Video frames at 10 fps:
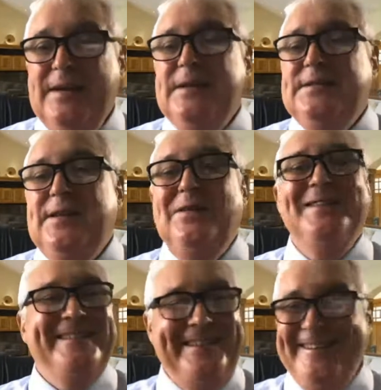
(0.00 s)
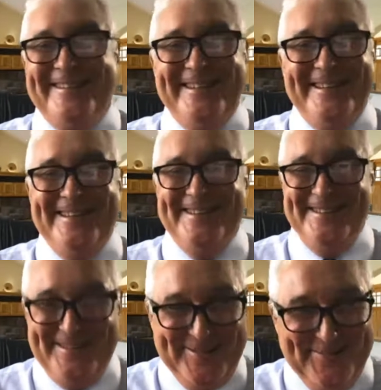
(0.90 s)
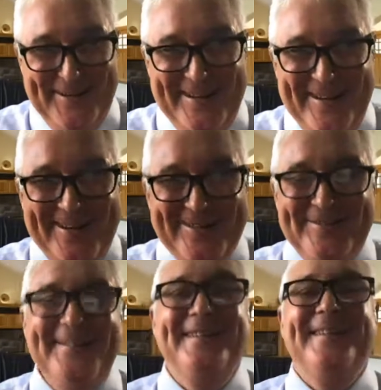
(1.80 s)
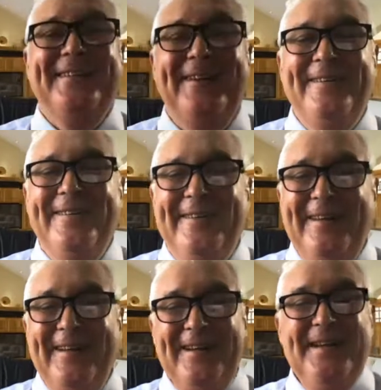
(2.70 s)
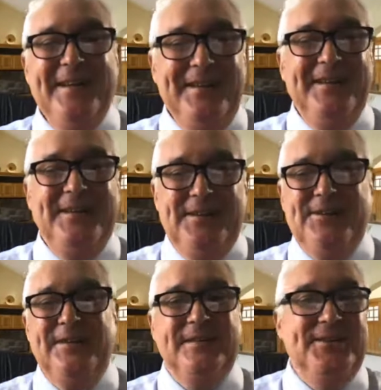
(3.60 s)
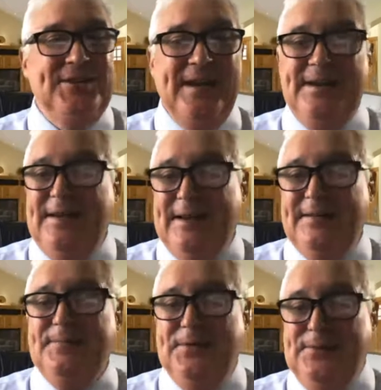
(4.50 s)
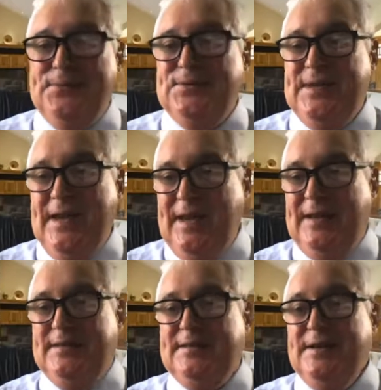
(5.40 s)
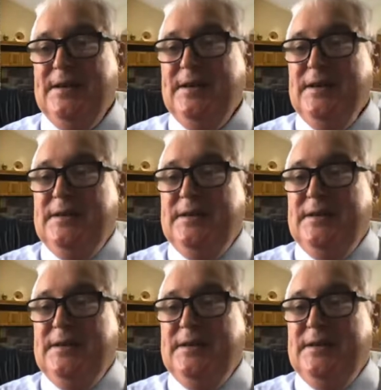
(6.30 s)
So get on there, smile, all right? You're digitally shaking other people's hands.